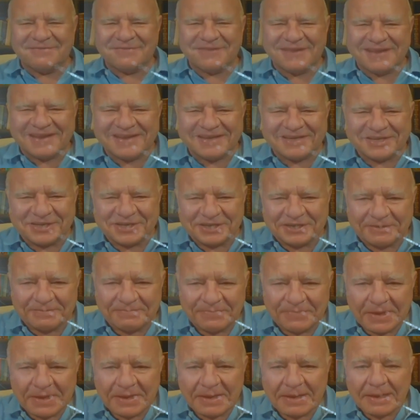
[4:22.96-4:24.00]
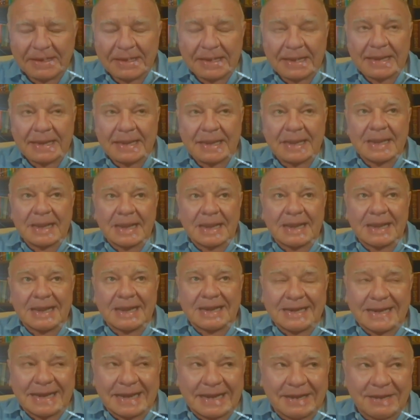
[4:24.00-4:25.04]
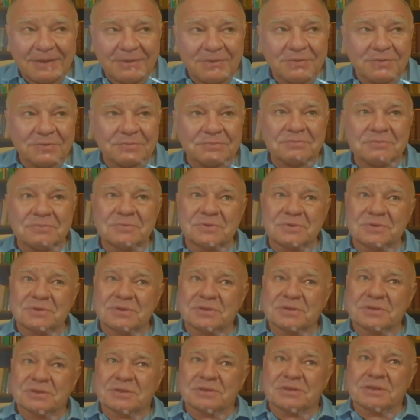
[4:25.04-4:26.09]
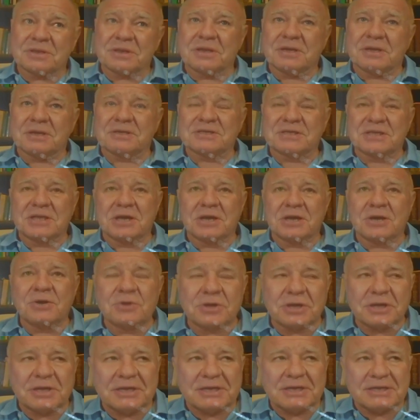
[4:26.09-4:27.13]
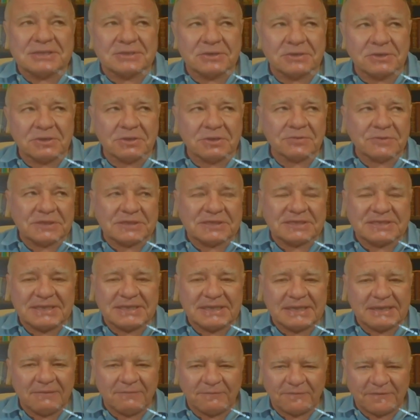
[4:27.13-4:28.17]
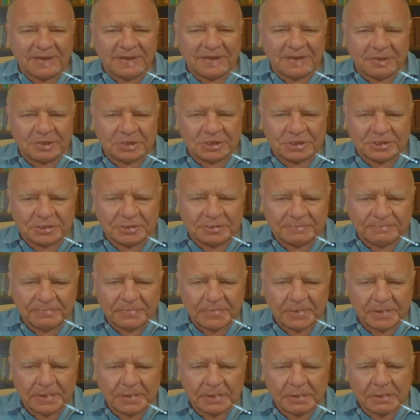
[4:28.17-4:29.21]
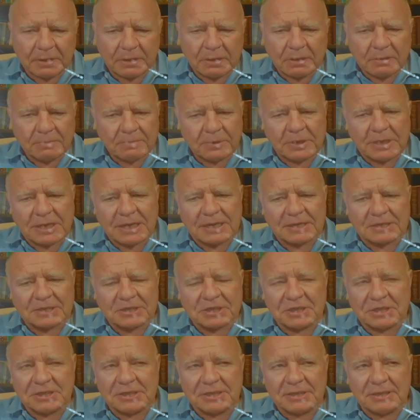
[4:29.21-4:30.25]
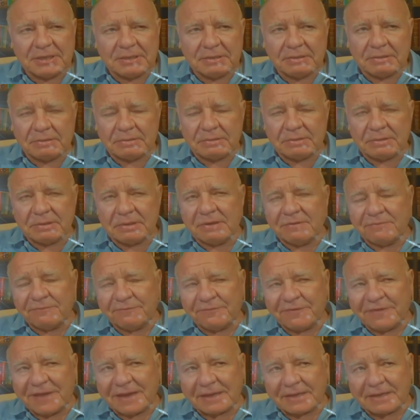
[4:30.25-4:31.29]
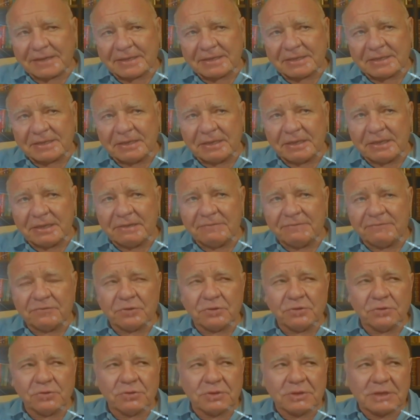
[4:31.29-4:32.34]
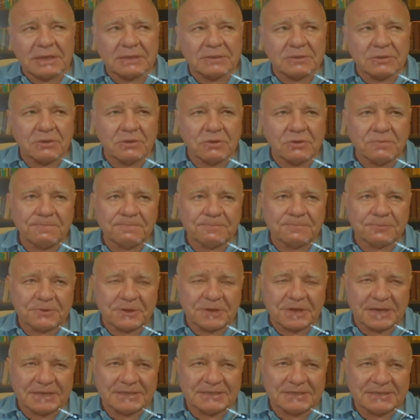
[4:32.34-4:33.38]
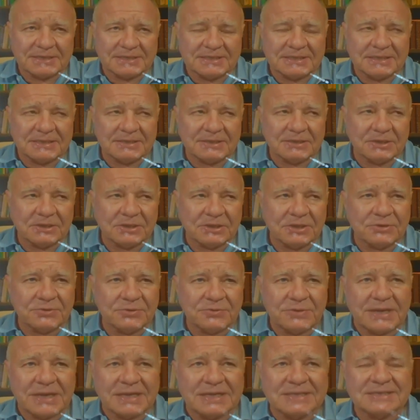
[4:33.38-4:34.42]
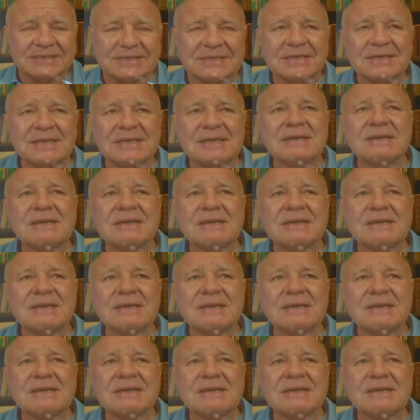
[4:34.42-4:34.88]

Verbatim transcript: inflation. And now the slogan is always deflation. But actually, in fact, if you look at home prices in the US,